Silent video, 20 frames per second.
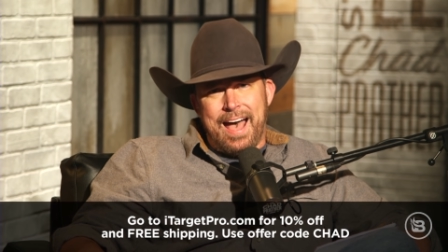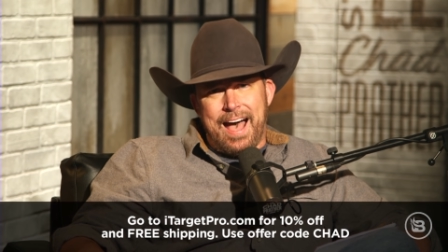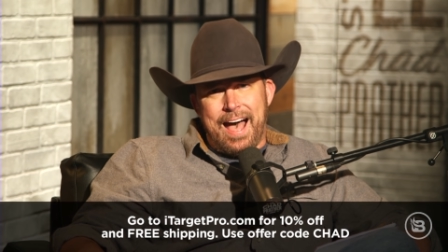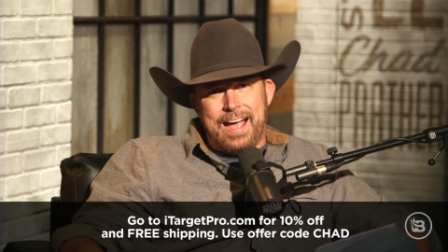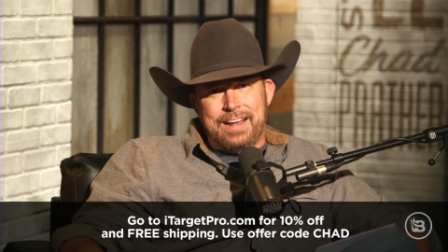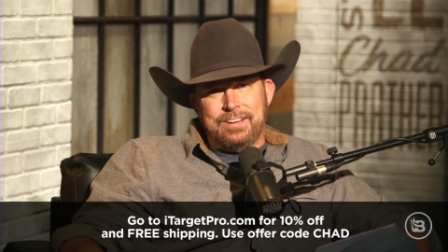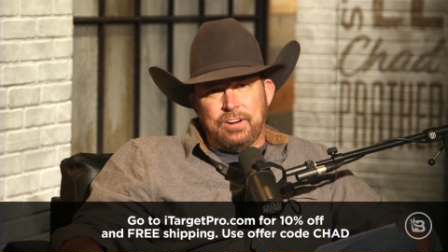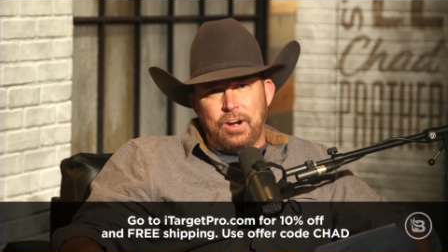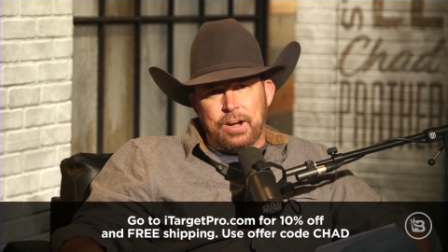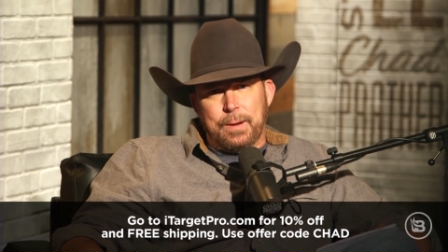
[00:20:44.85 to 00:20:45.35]

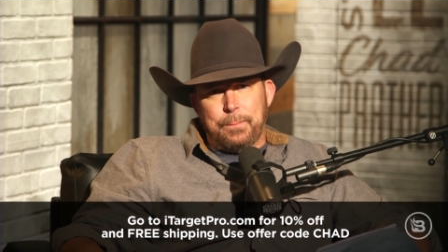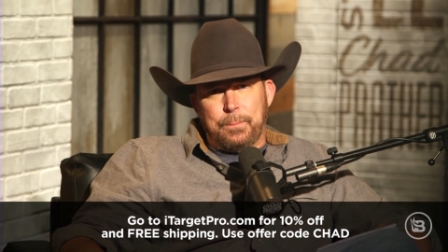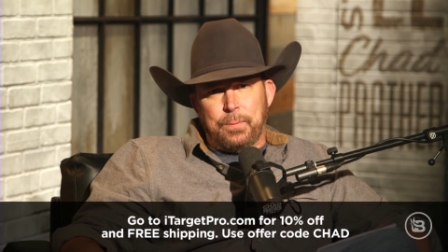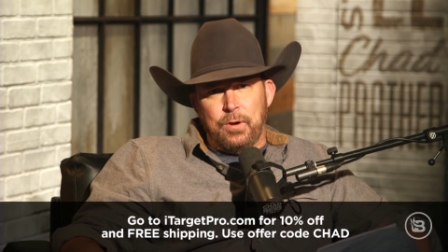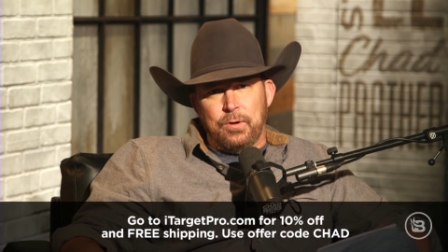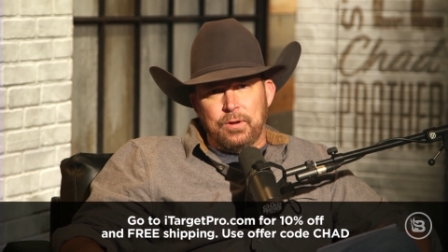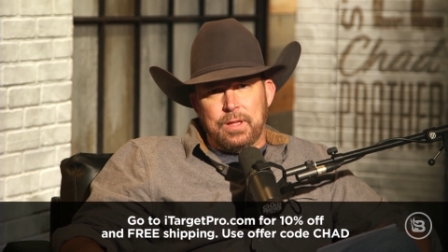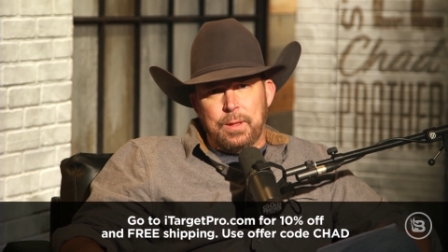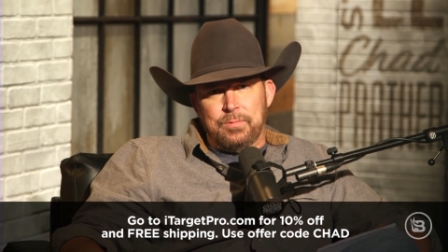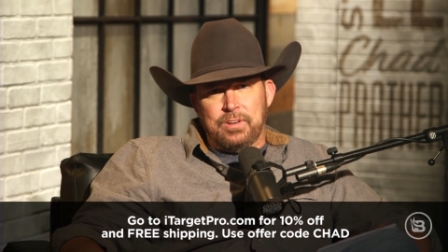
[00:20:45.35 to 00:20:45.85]
iTarget
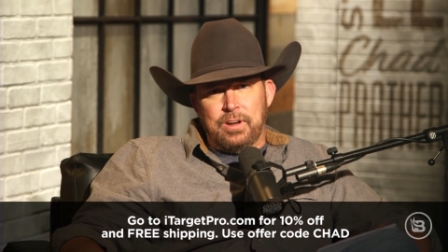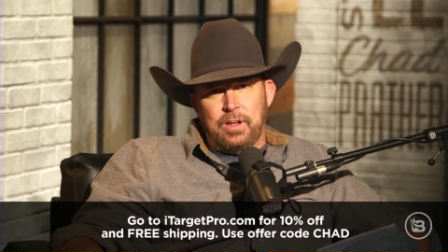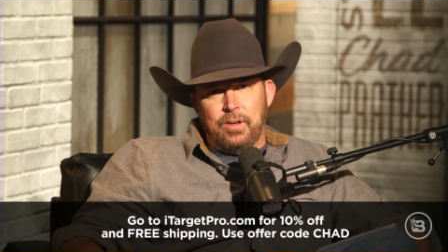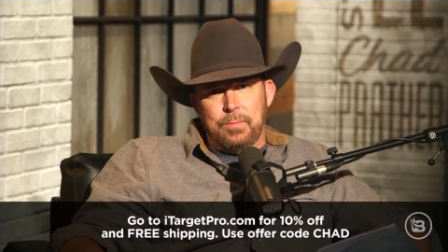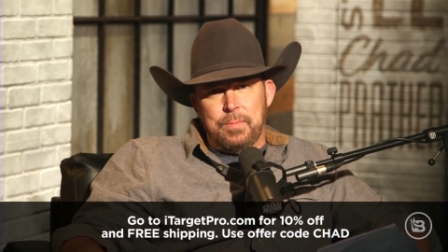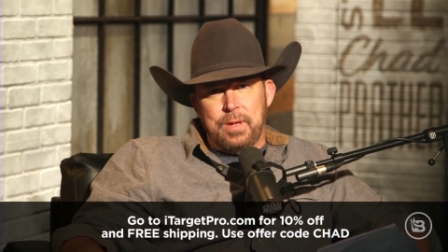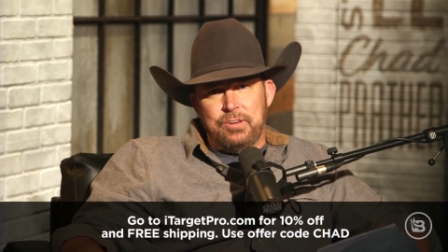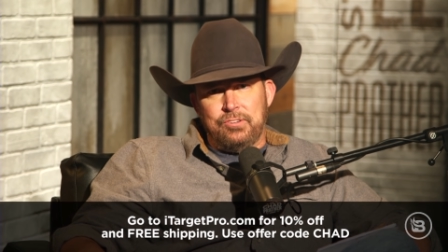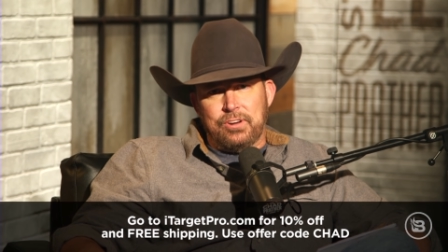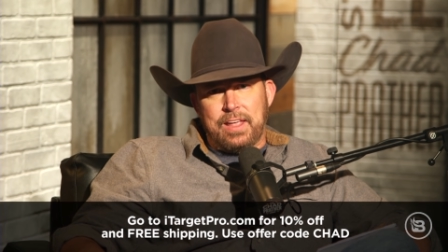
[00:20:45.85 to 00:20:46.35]
Pro comes in all
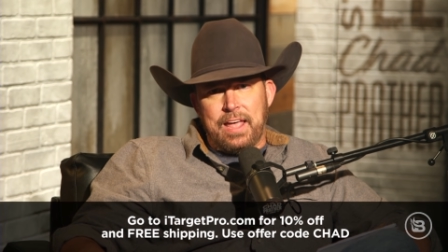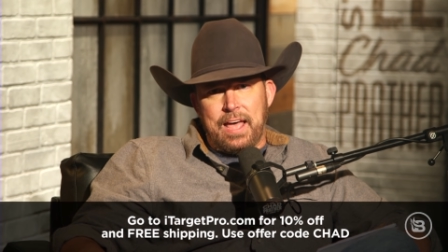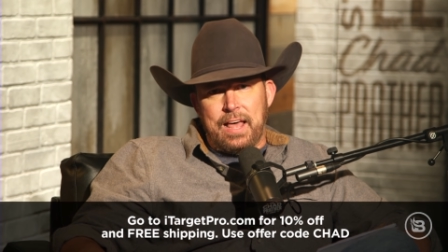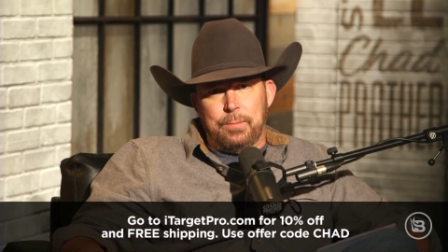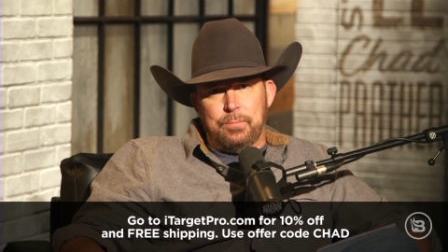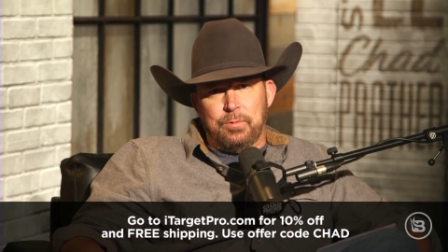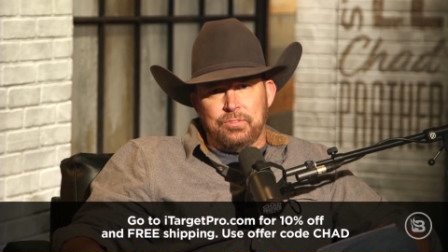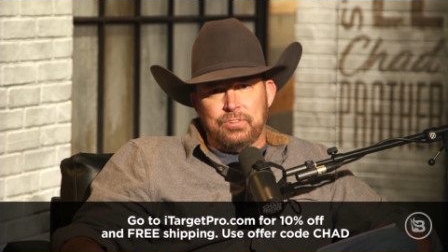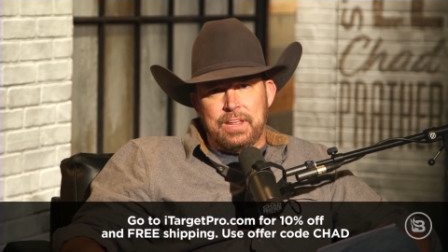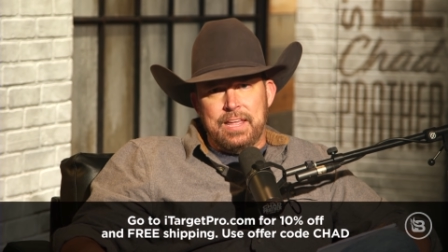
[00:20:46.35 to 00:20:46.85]
the major
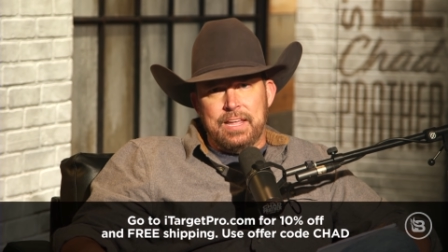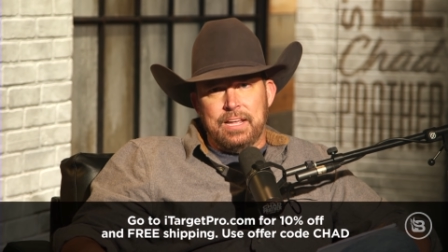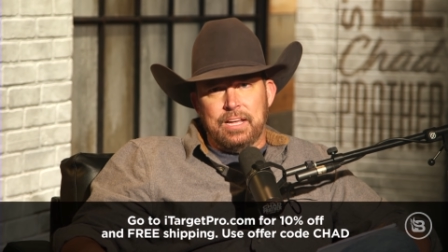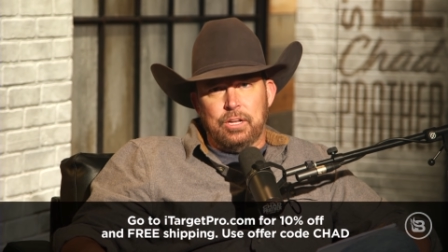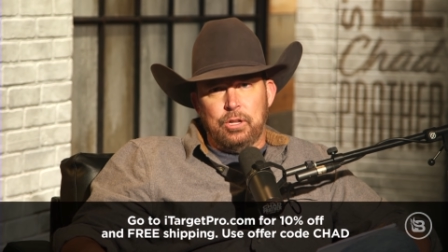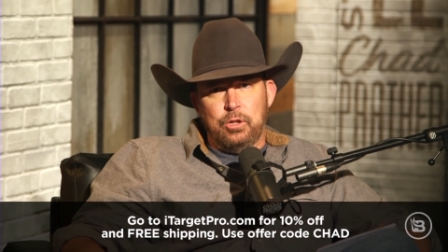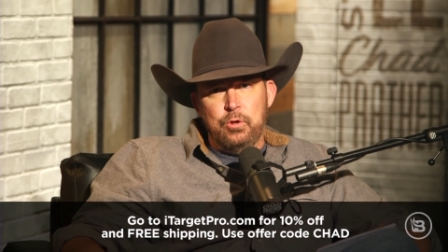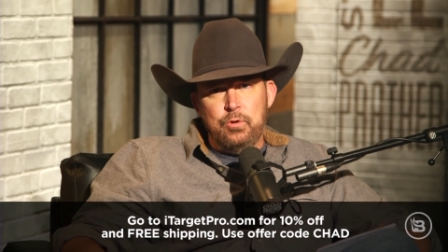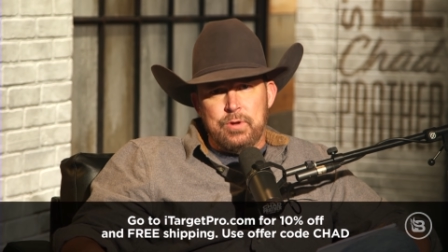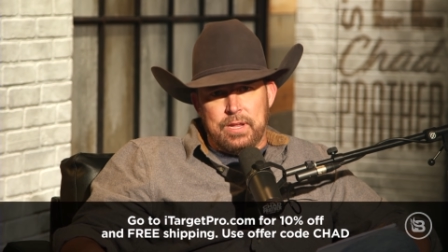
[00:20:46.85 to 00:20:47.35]
calibers,
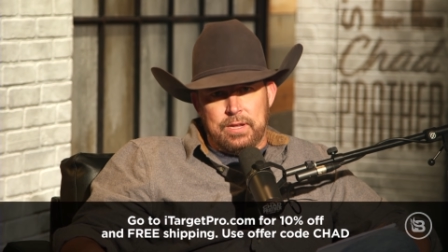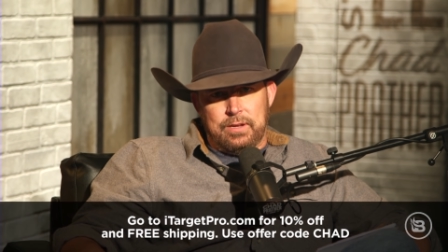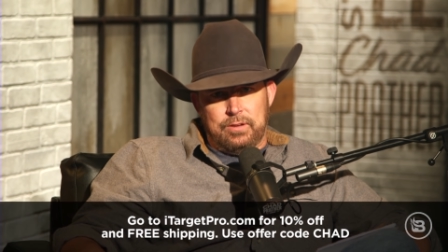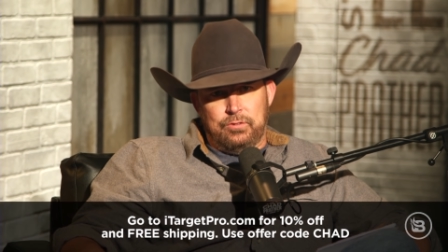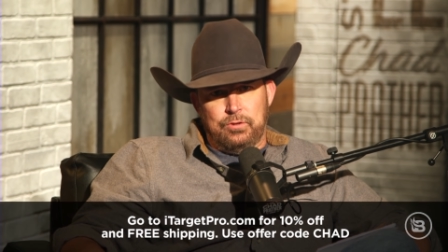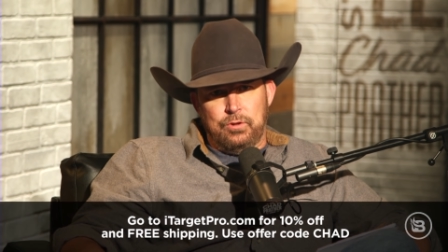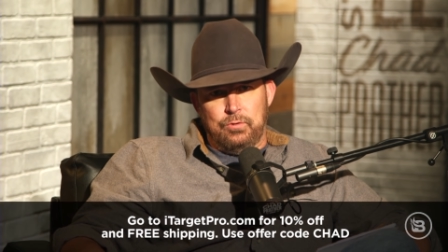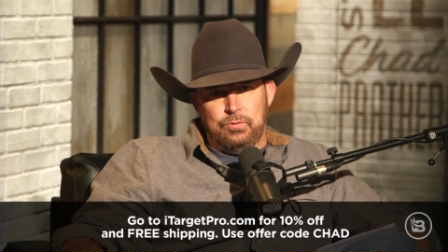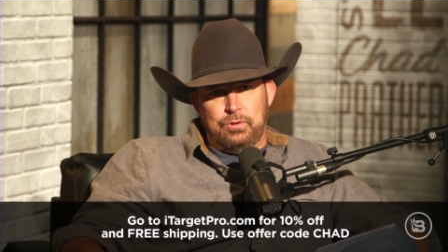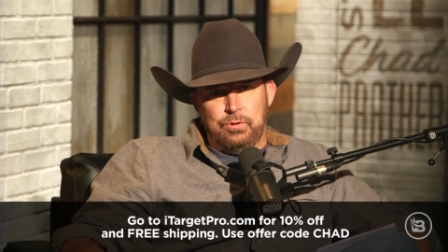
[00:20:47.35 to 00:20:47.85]
including
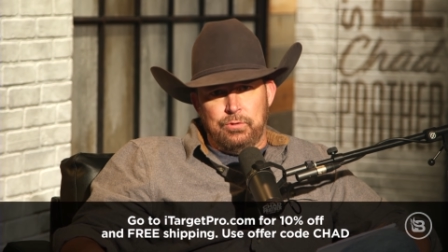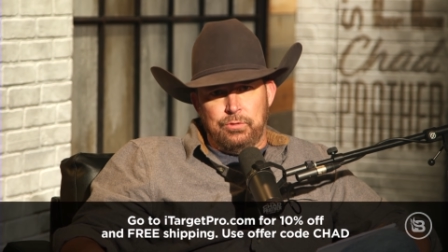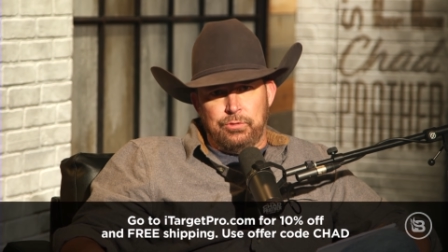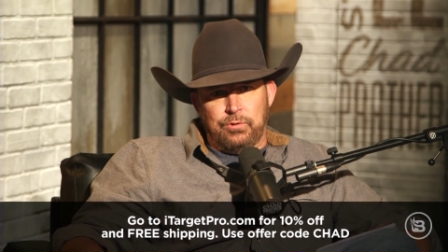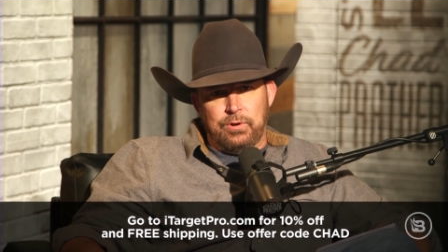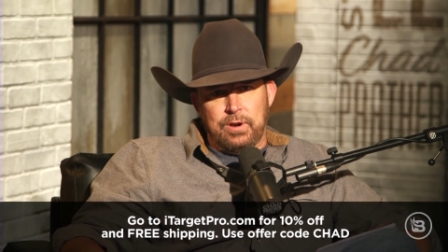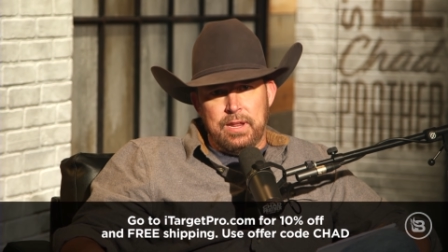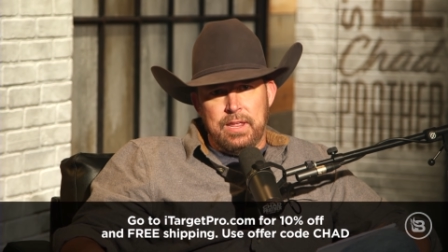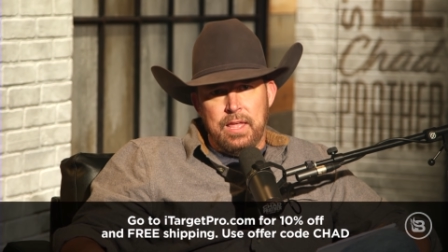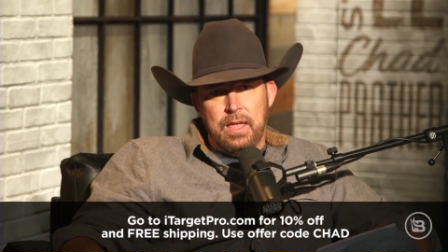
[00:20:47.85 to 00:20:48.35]

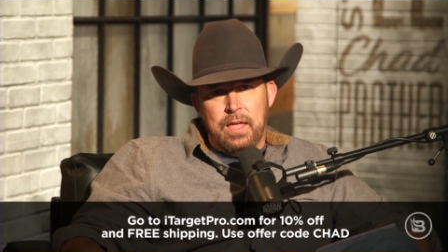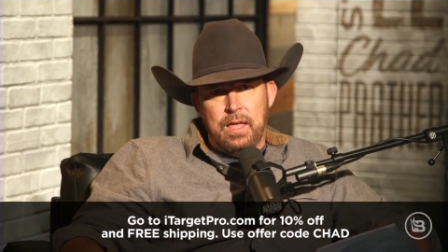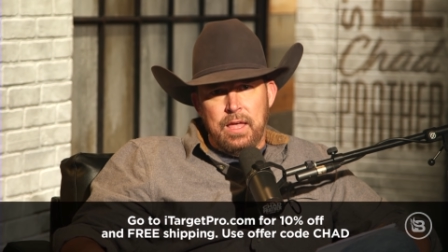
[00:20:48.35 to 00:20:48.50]
223